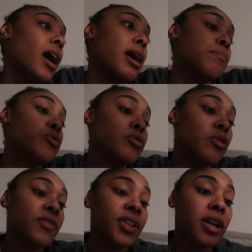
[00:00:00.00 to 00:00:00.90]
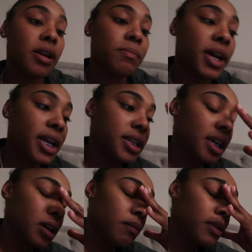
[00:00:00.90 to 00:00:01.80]
I pulled over there and I'm like,
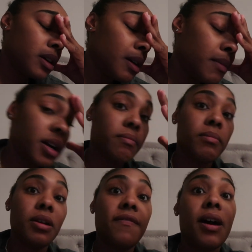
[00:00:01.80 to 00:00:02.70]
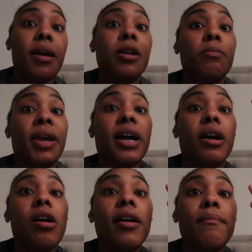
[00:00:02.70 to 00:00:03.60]
"Damn, mom, I
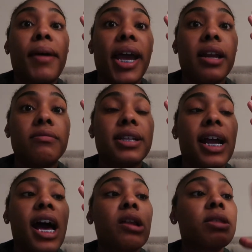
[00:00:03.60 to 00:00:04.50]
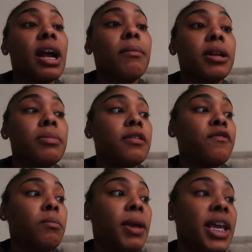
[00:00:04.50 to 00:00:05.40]
call him back." And I was like, "I don't think I'm gonna be
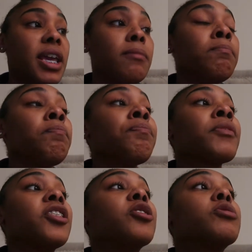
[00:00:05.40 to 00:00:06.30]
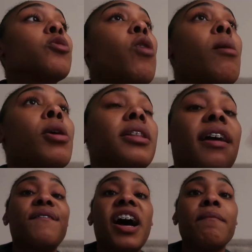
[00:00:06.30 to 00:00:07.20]
able to make it." There was a Walmart
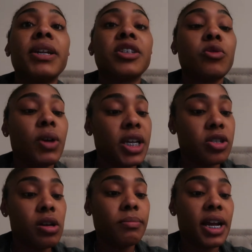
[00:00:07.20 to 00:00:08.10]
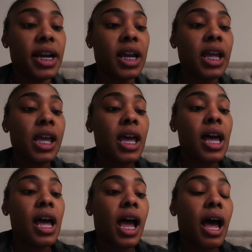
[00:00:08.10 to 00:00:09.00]
5 minutes away. So I'm like,
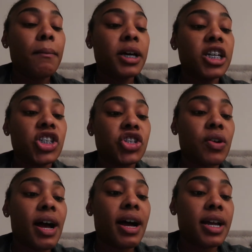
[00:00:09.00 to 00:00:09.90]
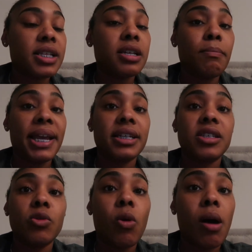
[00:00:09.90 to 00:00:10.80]
"I'm gonna try to make it
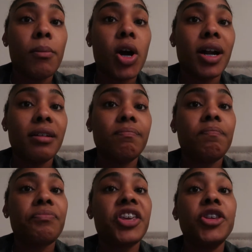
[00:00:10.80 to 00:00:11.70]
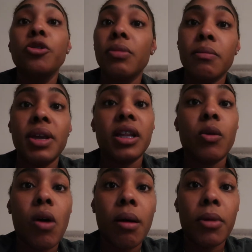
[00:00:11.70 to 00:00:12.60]
to the Walmart. Can you meet me at the
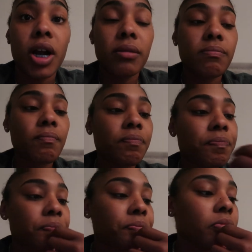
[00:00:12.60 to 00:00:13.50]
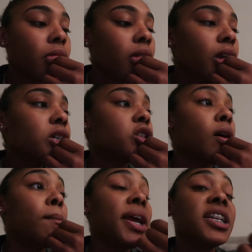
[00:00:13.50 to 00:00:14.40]
Walmart?" So
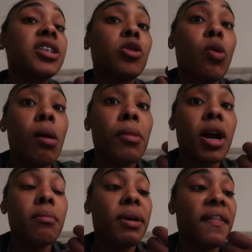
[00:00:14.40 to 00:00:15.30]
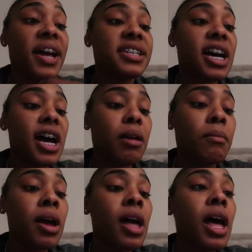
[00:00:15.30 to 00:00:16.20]
I made it to the Walmart and by that
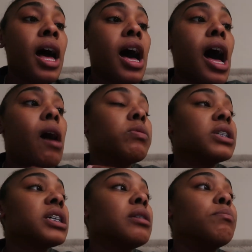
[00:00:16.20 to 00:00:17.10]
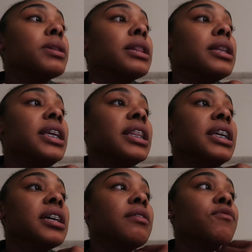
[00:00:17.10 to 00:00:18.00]
time I was
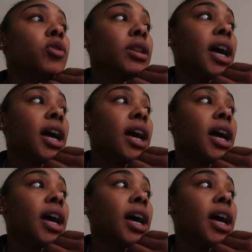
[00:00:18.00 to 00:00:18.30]
completely done for.